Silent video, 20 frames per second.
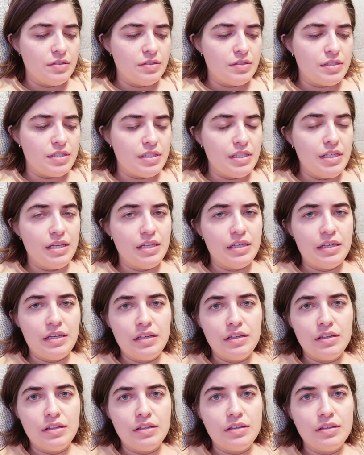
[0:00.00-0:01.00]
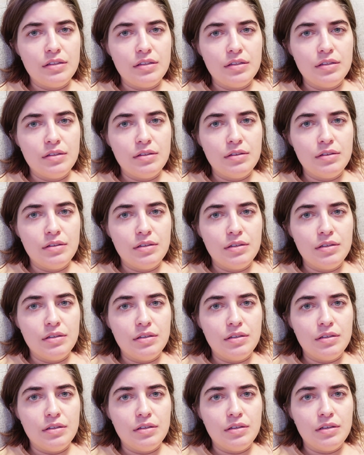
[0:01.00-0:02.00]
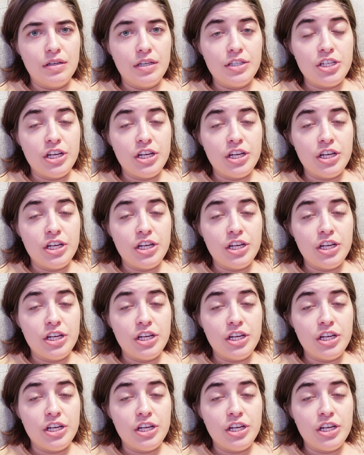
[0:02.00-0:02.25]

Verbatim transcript: seeing a